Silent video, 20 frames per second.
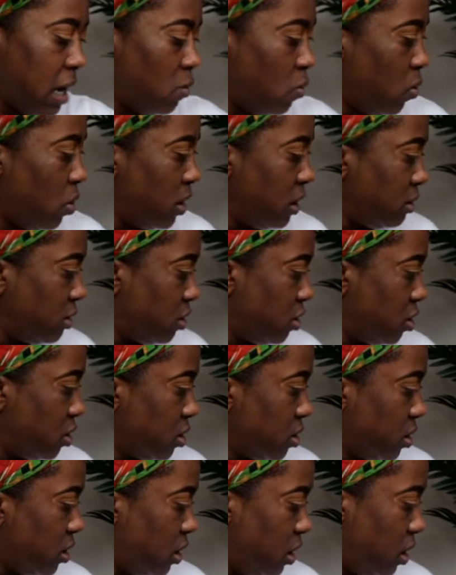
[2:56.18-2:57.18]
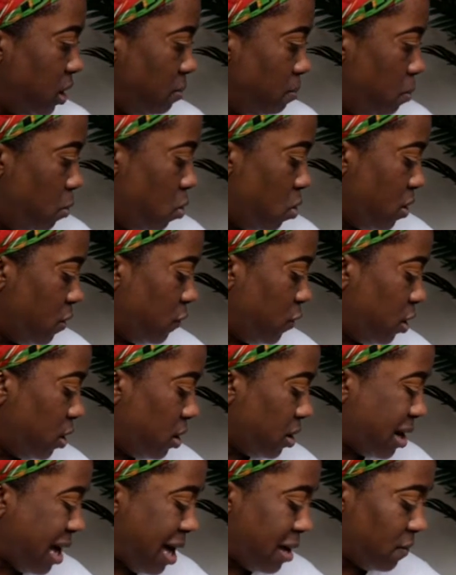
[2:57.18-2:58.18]
I wanted to get more of
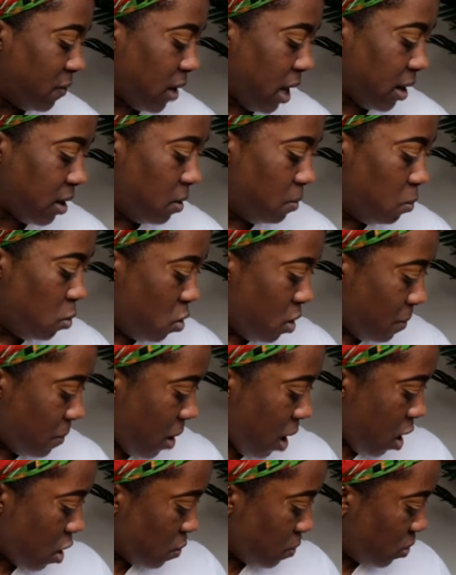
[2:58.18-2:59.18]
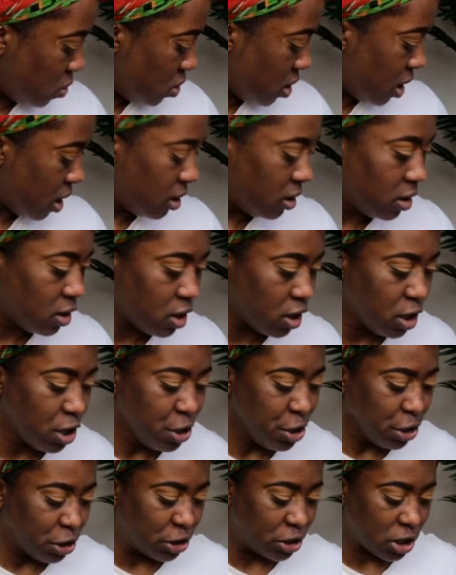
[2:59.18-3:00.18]
a kind of like a more purple color,
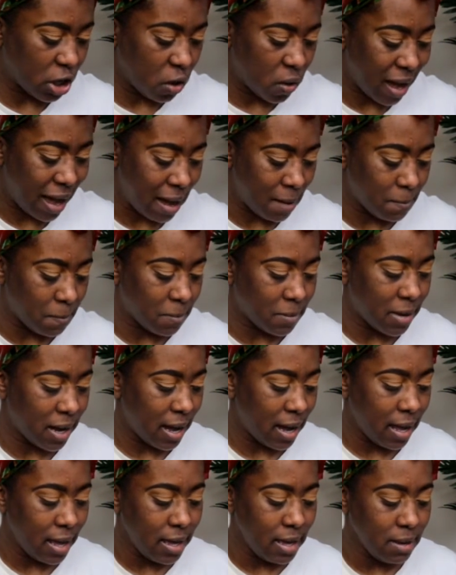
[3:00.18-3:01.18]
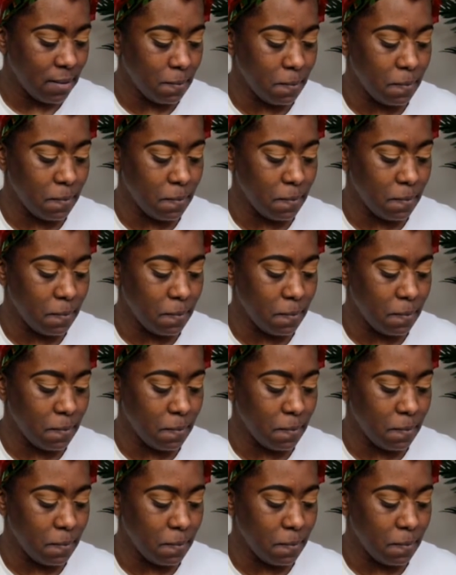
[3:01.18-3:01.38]
so I might